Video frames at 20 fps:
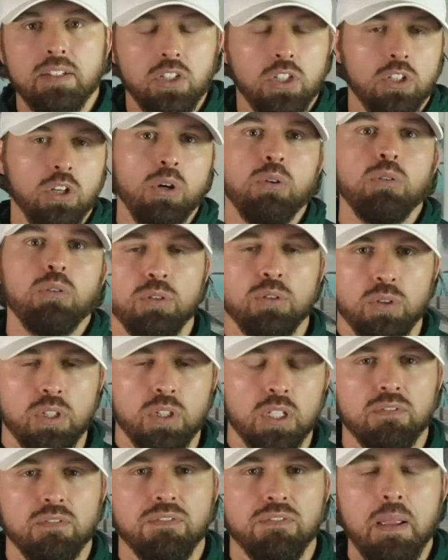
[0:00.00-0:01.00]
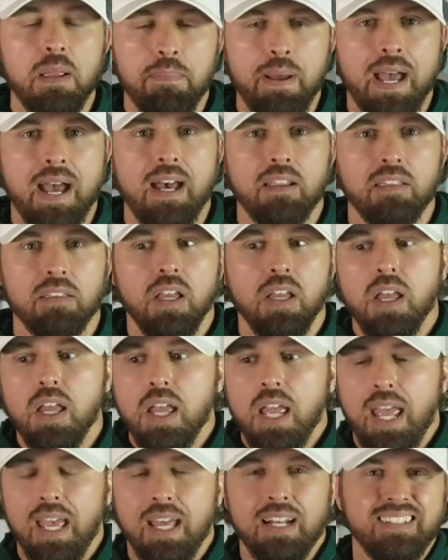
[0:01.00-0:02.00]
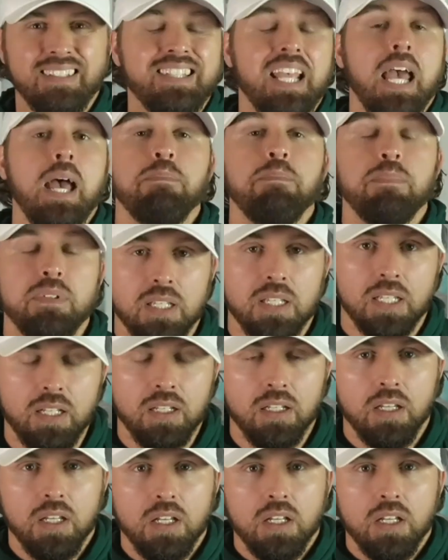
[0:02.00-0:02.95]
to go through this flight path and attempting